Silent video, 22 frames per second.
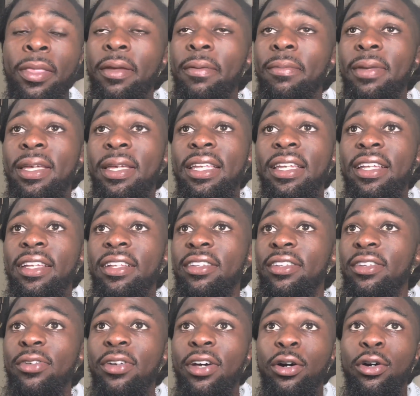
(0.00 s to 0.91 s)
meaning,
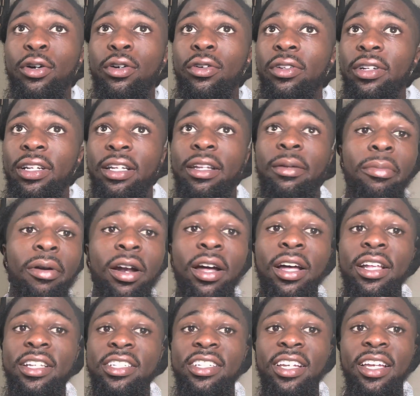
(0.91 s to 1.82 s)
you know,
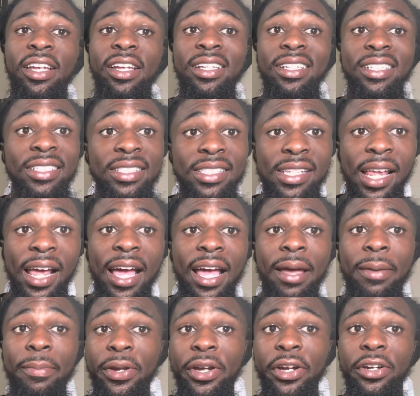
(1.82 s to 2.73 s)
LeBron James
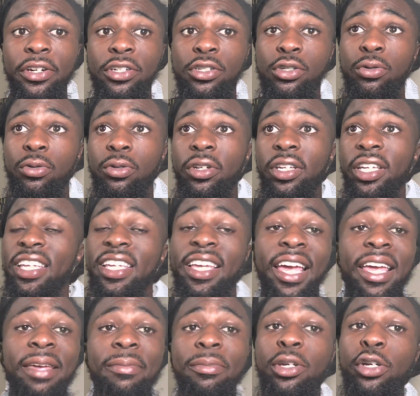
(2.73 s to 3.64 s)
time period to it. He
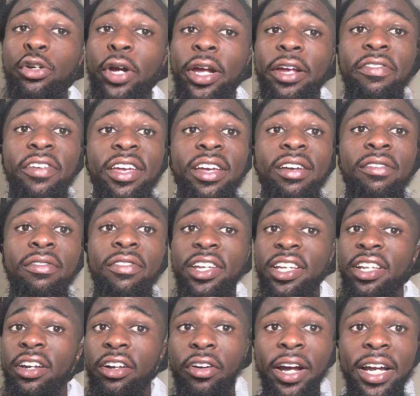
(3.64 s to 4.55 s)
can't be great forever. He
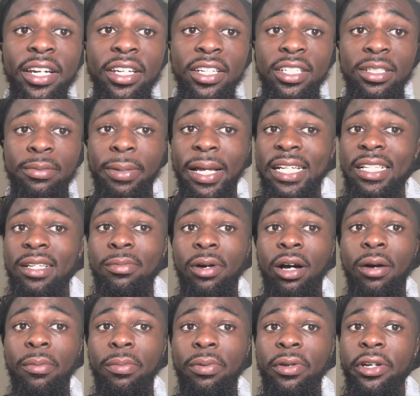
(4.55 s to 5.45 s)
the greatest
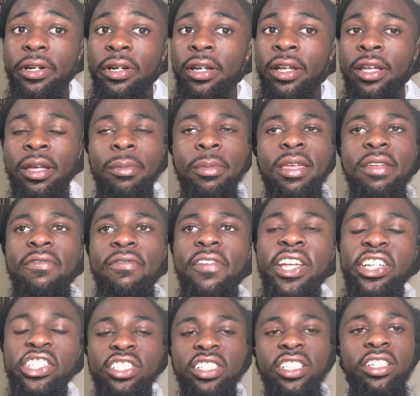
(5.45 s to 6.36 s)
basketball player, but
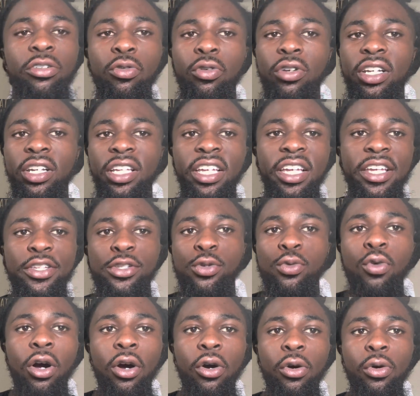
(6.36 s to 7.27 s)
eventually he's going to get
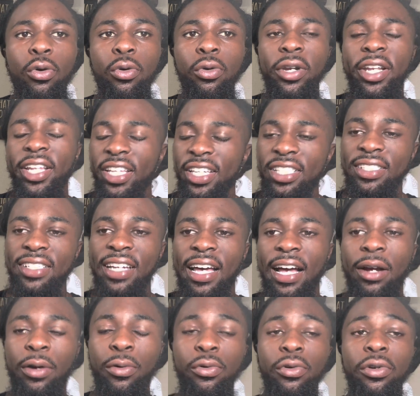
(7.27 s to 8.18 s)
too old. He's
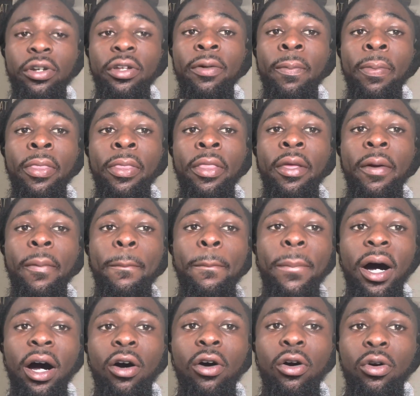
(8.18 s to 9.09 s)
not going to
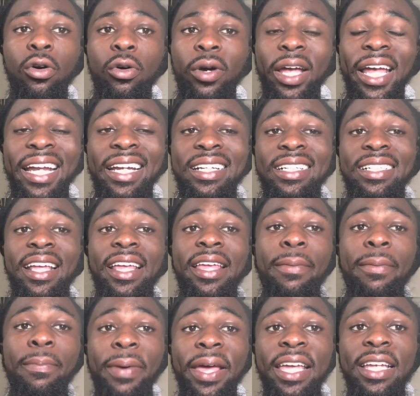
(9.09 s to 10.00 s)
ball at the
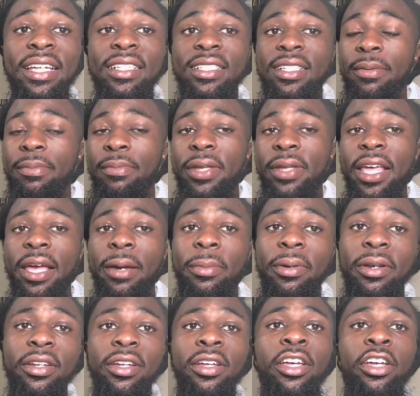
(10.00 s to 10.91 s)
same pace and be able
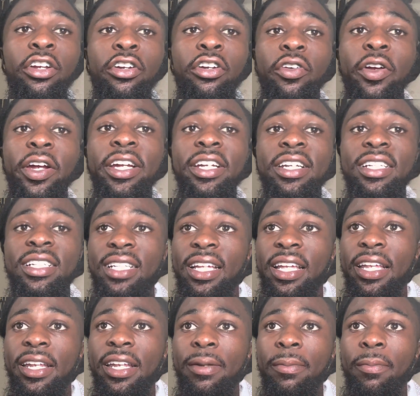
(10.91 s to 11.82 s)
to create the
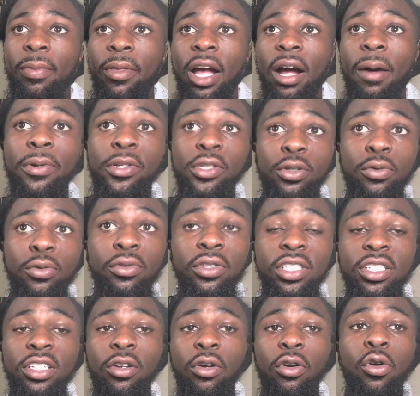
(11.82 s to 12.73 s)
same
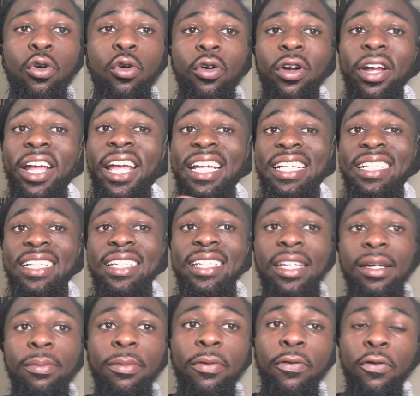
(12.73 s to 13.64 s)
opportunities on the court as he
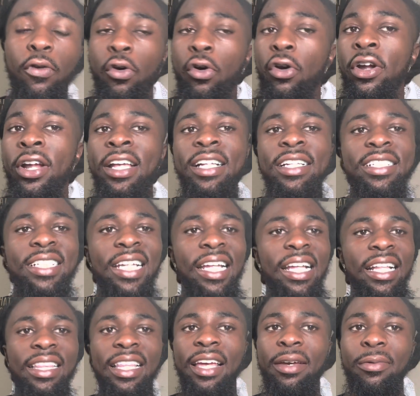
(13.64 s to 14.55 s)
did before.
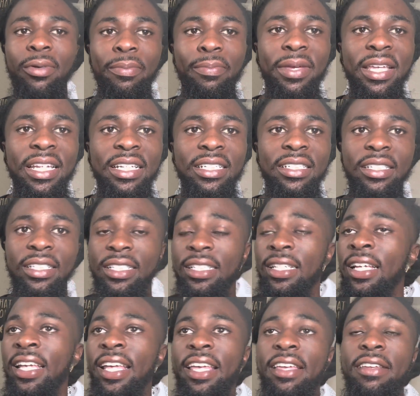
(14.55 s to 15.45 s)
Same thing with business.
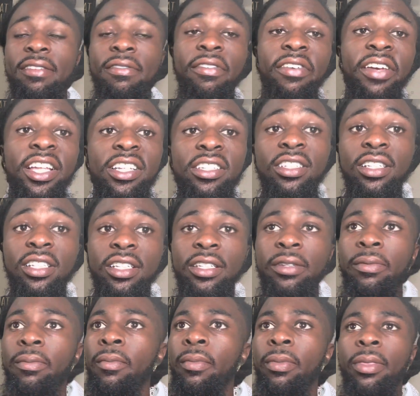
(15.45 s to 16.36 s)
Eventually,
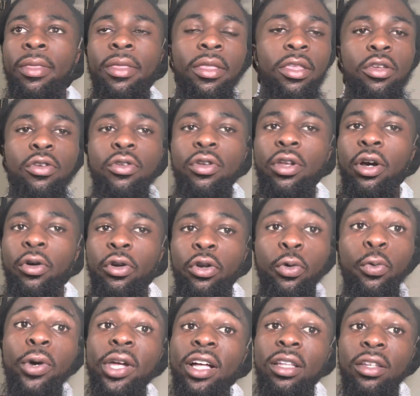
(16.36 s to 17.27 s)
you know, the
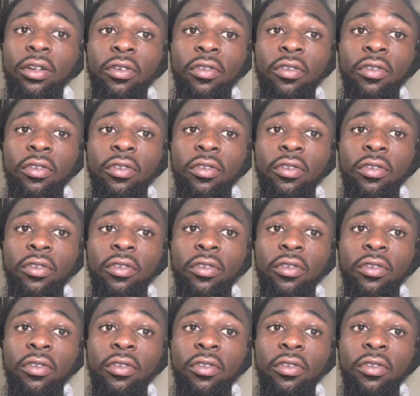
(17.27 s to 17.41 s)
well will